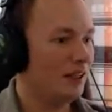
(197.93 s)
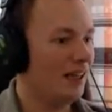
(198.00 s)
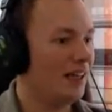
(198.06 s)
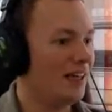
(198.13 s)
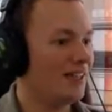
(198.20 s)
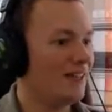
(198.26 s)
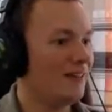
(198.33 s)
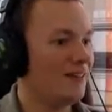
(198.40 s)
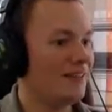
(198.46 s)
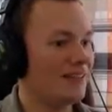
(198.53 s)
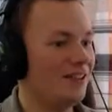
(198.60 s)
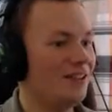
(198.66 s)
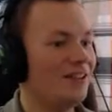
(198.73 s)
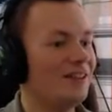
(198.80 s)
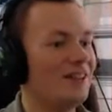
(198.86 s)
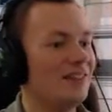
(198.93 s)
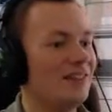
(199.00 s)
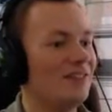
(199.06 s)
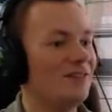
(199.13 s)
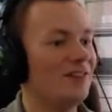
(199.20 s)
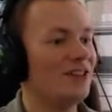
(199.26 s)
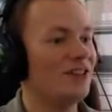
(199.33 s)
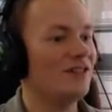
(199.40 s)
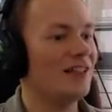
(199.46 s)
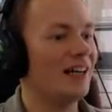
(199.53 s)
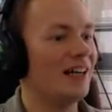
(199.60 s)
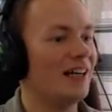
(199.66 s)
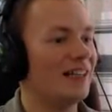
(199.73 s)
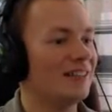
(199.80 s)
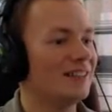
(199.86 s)
Ah, there he is. Oh, he's on the verge of
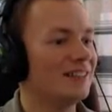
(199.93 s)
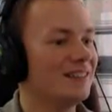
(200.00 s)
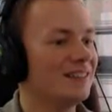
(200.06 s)
dying.